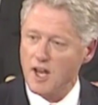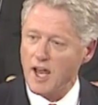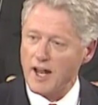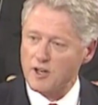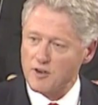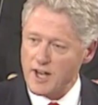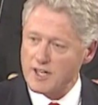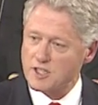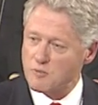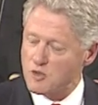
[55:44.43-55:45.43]
and
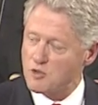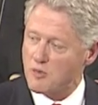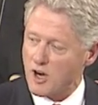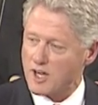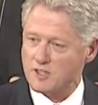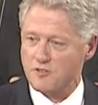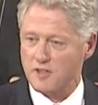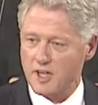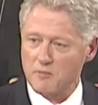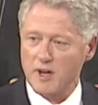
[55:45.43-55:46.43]
create some new markets for
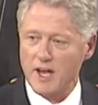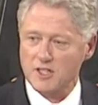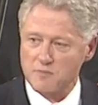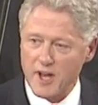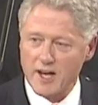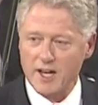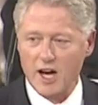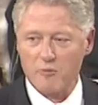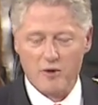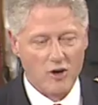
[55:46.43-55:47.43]
them by expanding
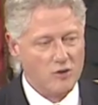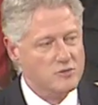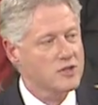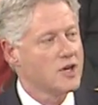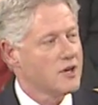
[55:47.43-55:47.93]
our programs